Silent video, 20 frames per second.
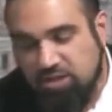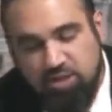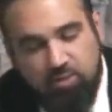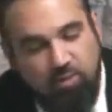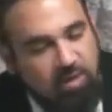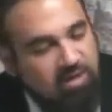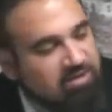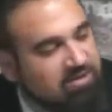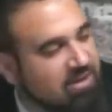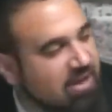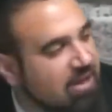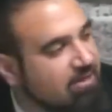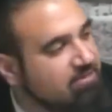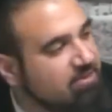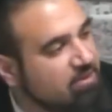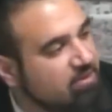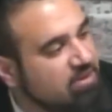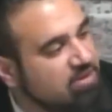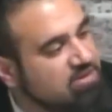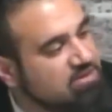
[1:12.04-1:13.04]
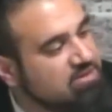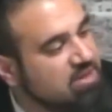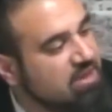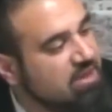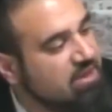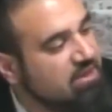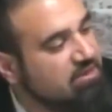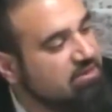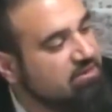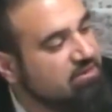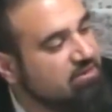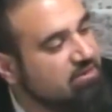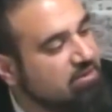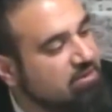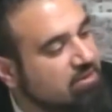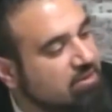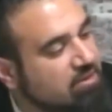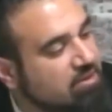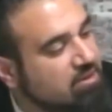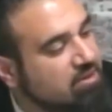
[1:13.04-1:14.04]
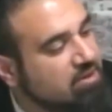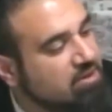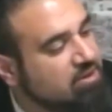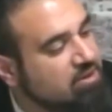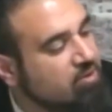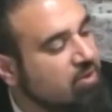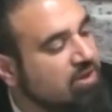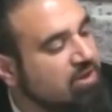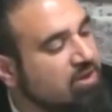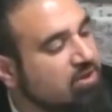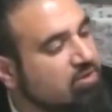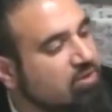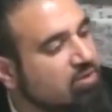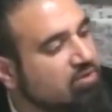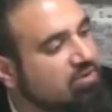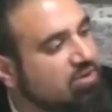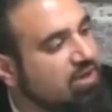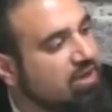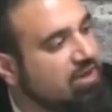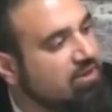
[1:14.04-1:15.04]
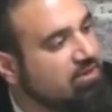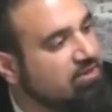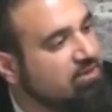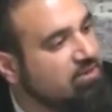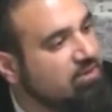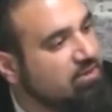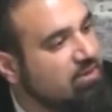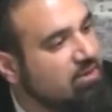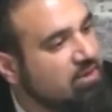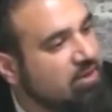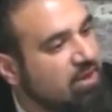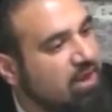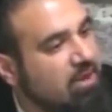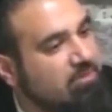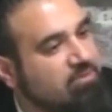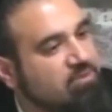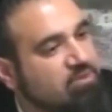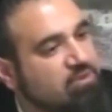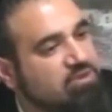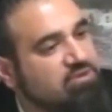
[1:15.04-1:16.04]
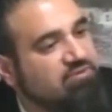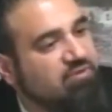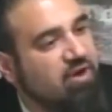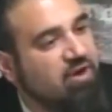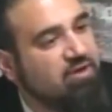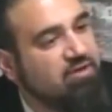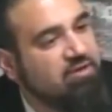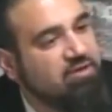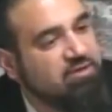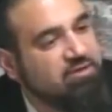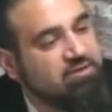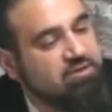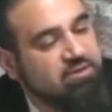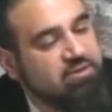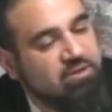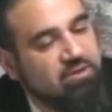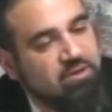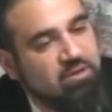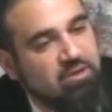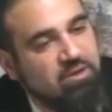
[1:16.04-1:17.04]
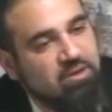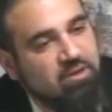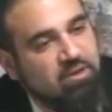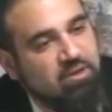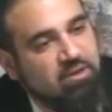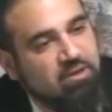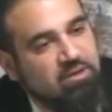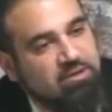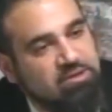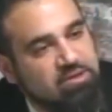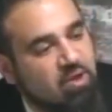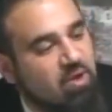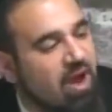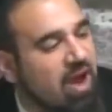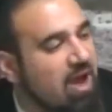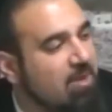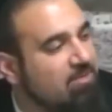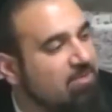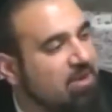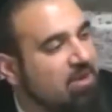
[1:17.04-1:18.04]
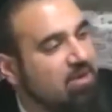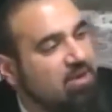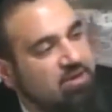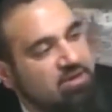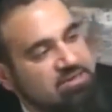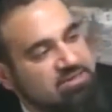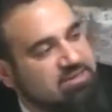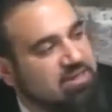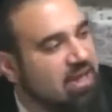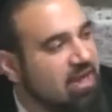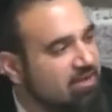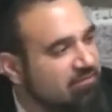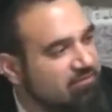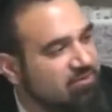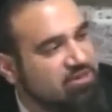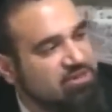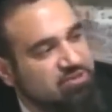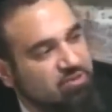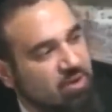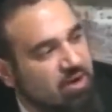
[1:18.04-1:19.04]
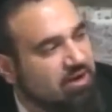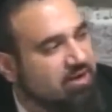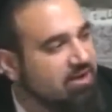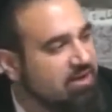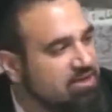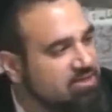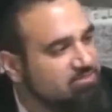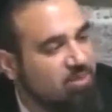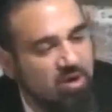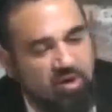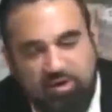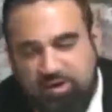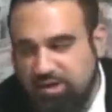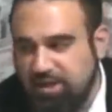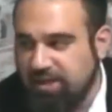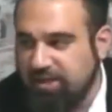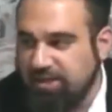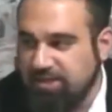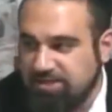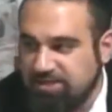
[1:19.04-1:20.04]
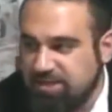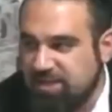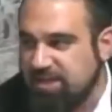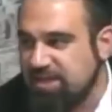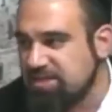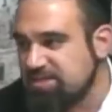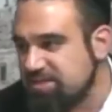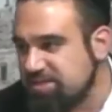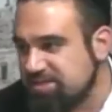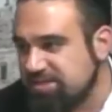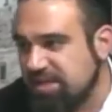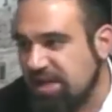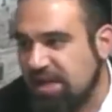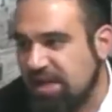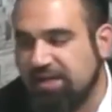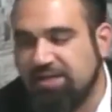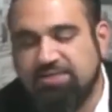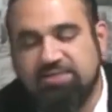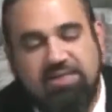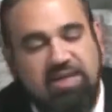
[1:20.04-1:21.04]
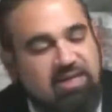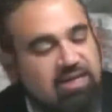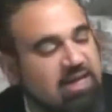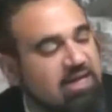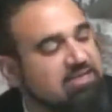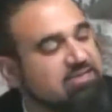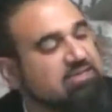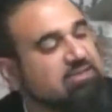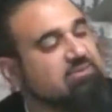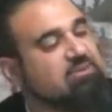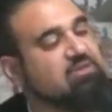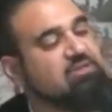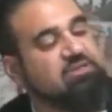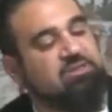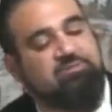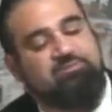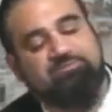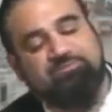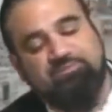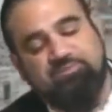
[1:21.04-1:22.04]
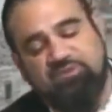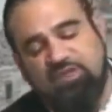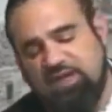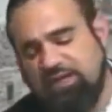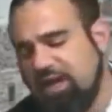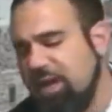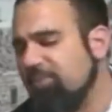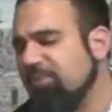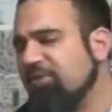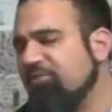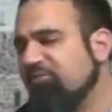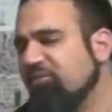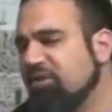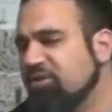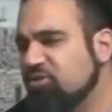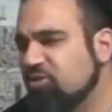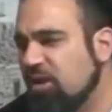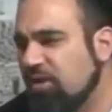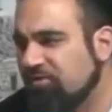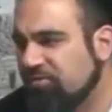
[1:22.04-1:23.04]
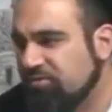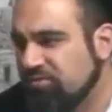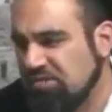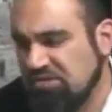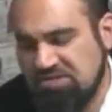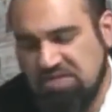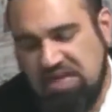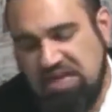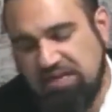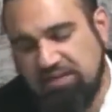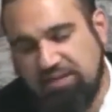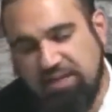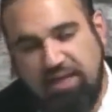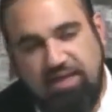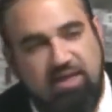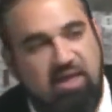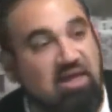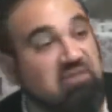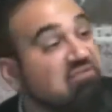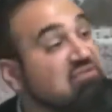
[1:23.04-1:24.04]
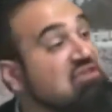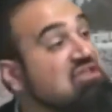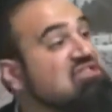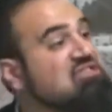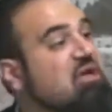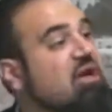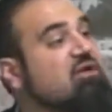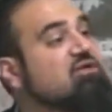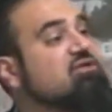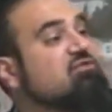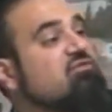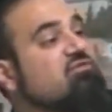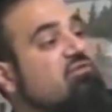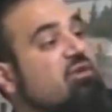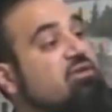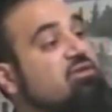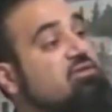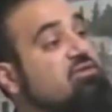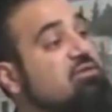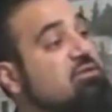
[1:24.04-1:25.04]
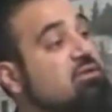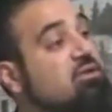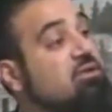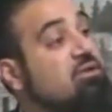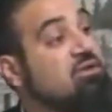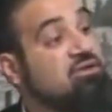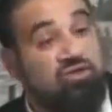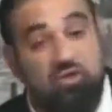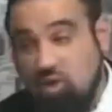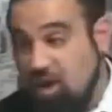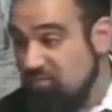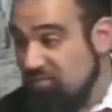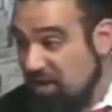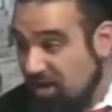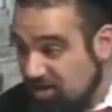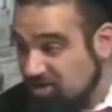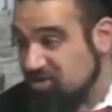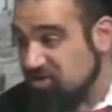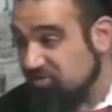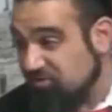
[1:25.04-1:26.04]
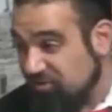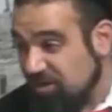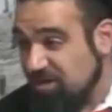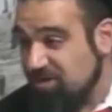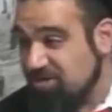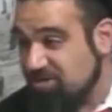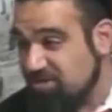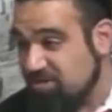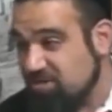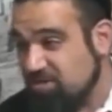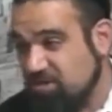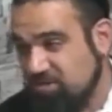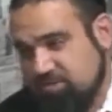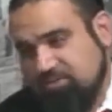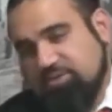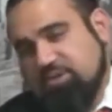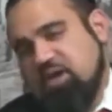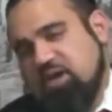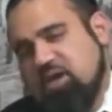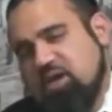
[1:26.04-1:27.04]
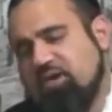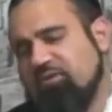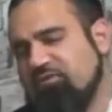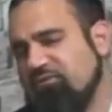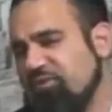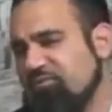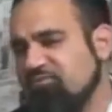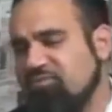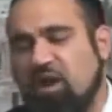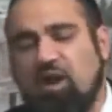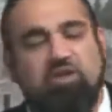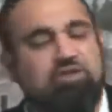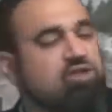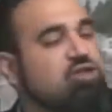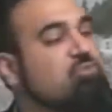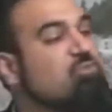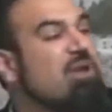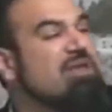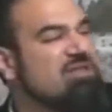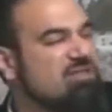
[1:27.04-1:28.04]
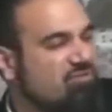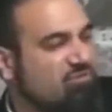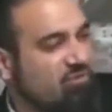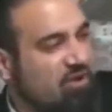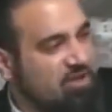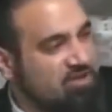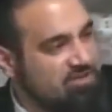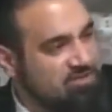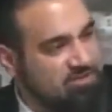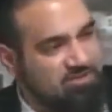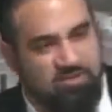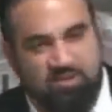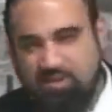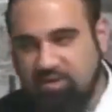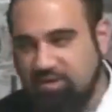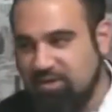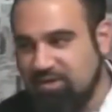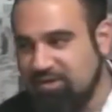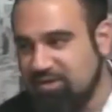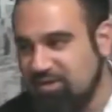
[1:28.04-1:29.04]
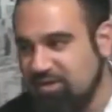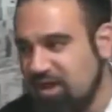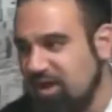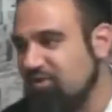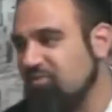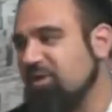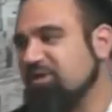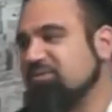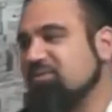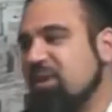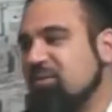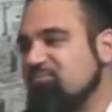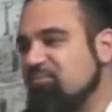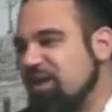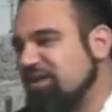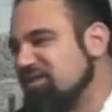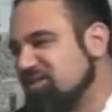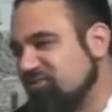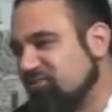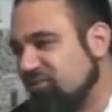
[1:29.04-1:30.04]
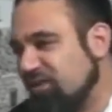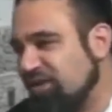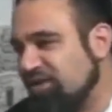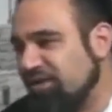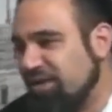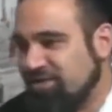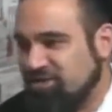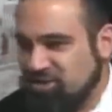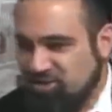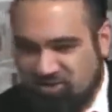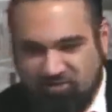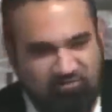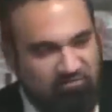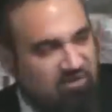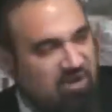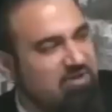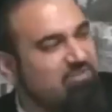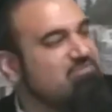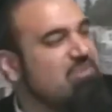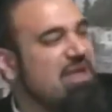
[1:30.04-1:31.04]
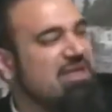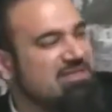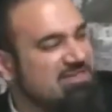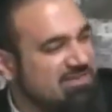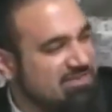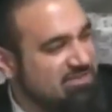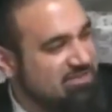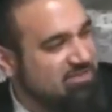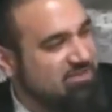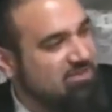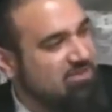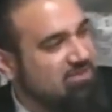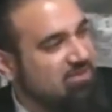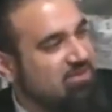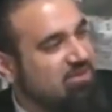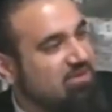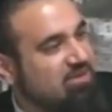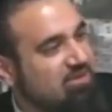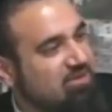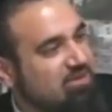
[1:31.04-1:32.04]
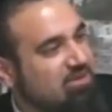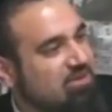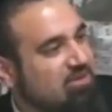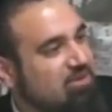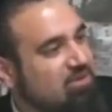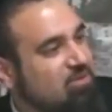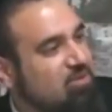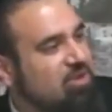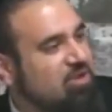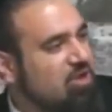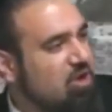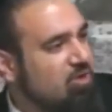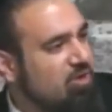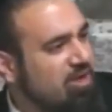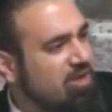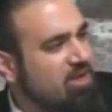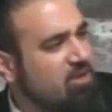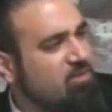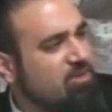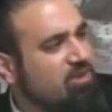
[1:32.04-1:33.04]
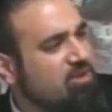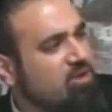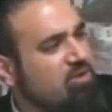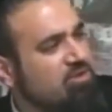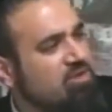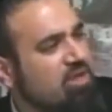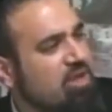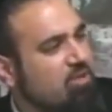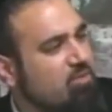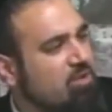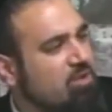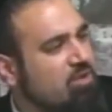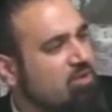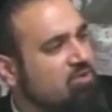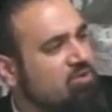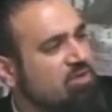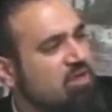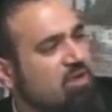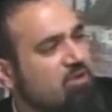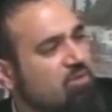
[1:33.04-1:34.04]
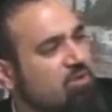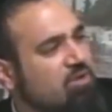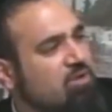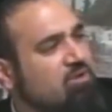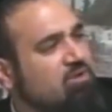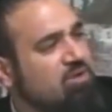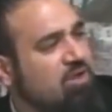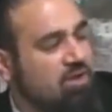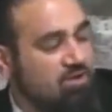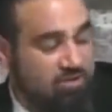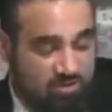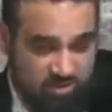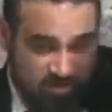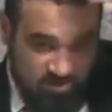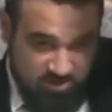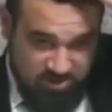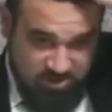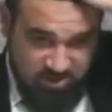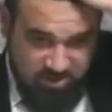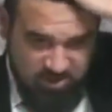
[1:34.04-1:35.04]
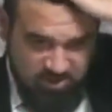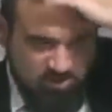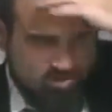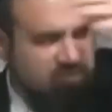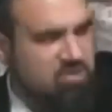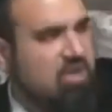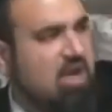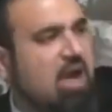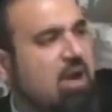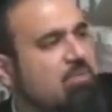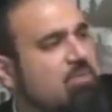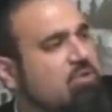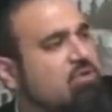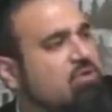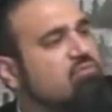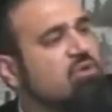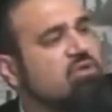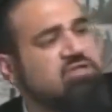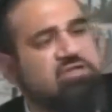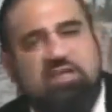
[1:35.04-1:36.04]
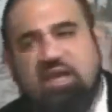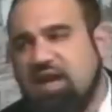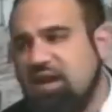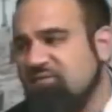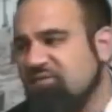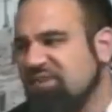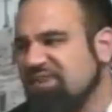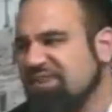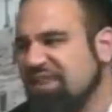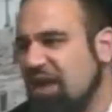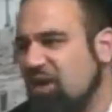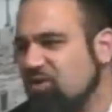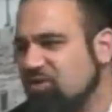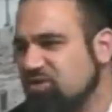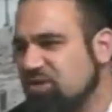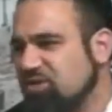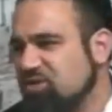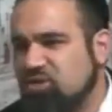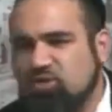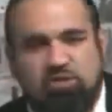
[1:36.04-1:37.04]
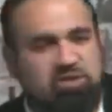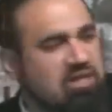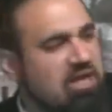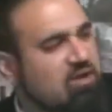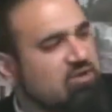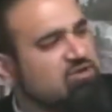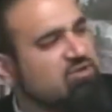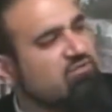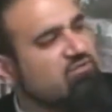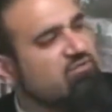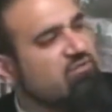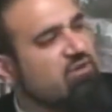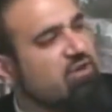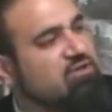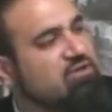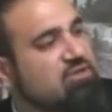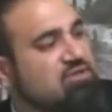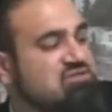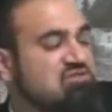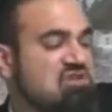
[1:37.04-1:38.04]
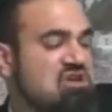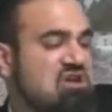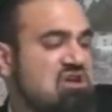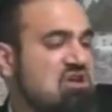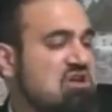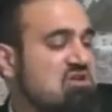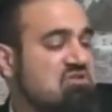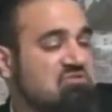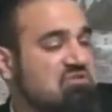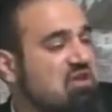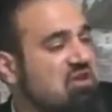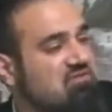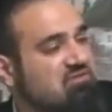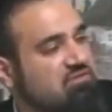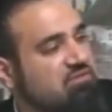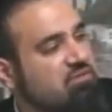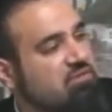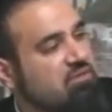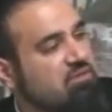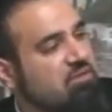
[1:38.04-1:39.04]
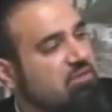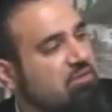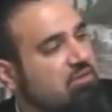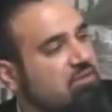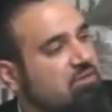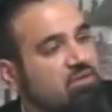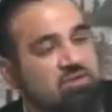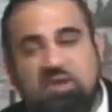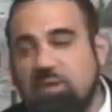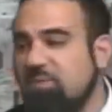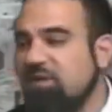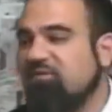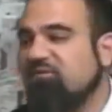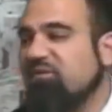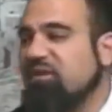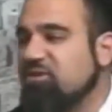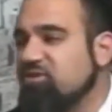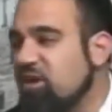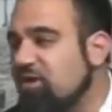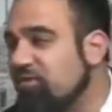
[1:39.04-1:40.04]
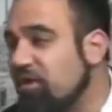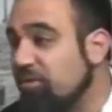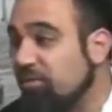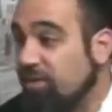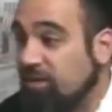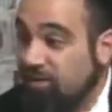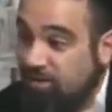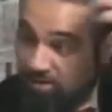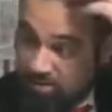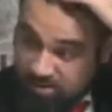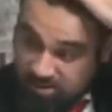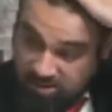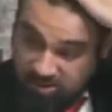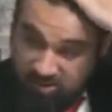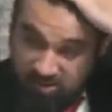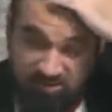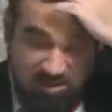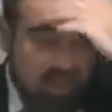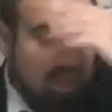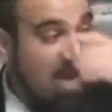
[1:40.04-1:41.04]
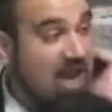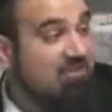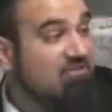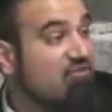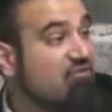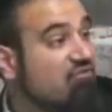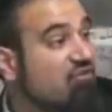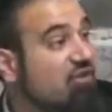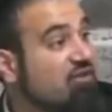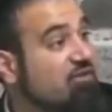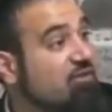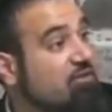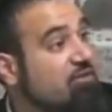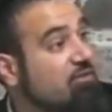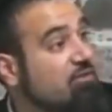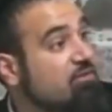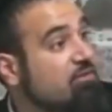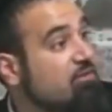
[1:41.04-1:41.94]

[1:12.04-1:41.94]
So one time there was a 20 year old kid, came to his father, so happy in his life, he's 20, he's partying, he's this, he's that, and his dad asked him, listen, son, how many friends you have? He said, ah, dad, I have at least 100 friends. You have 100 friends? Yeah, I have 100 best friends. Everybody's my best friend, not just a friend, best. We go here, we go there, we go there, we go there. He goes, Abba, you must have a thousand, two thousand friends. He goes, no, I don't have. Because how many friends you have, Abba? Half a friend.